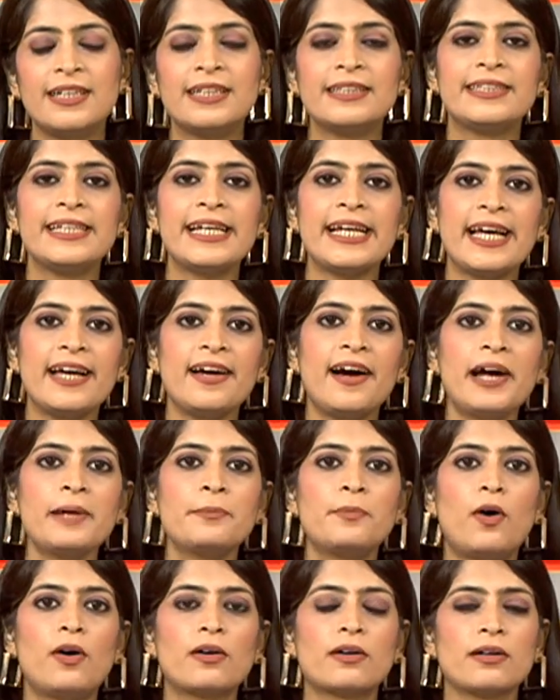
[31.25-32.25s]
The AI
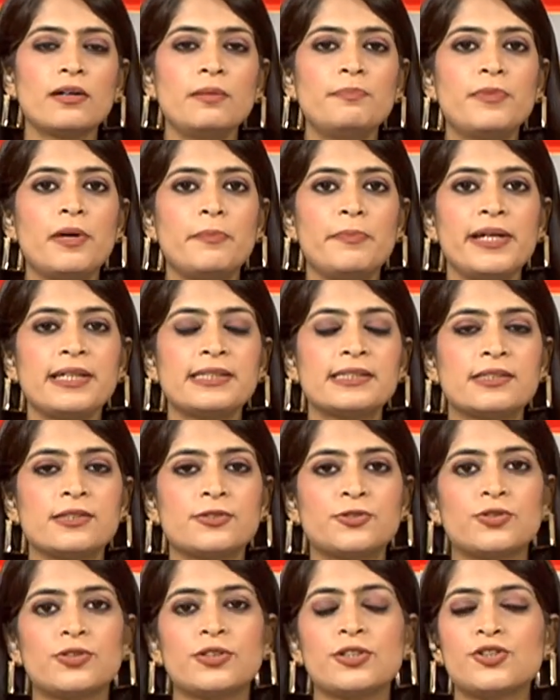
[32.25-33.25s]
model mimics the
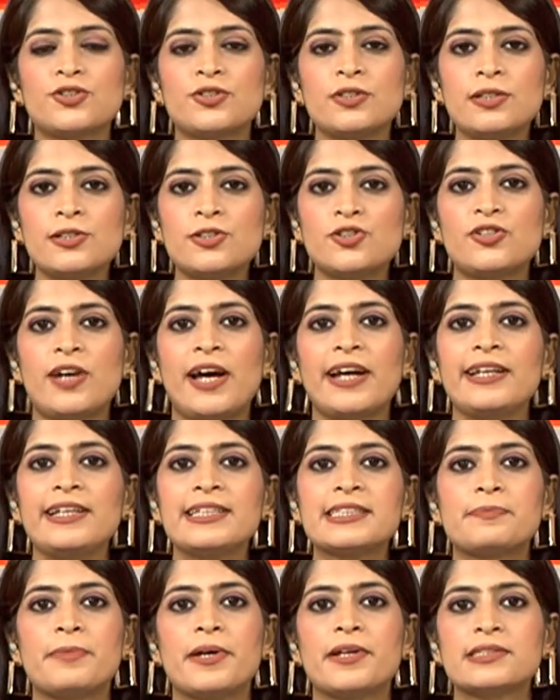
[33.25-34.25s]
traditional
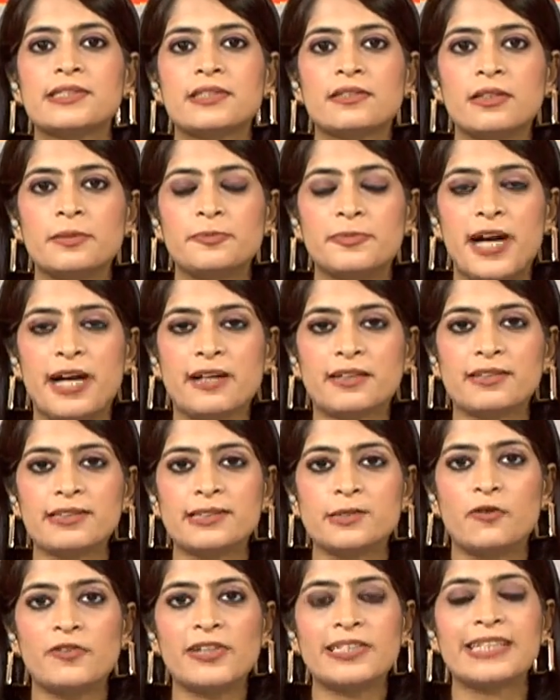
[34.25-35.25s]
Chinese medicinal practice
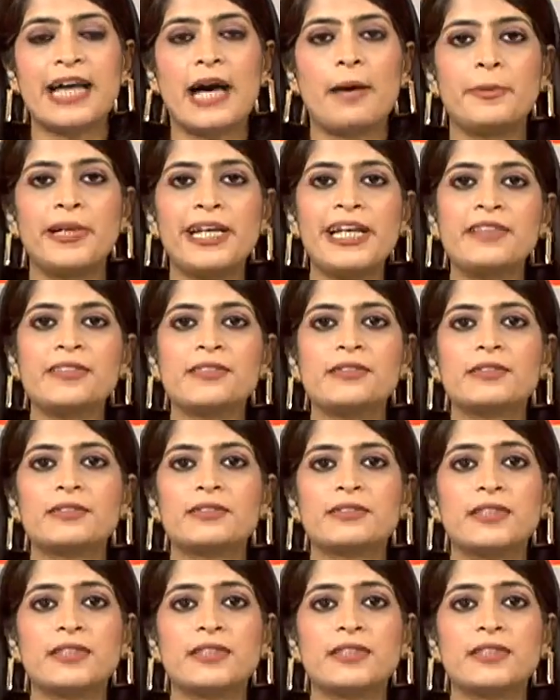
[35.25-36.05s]
of examining the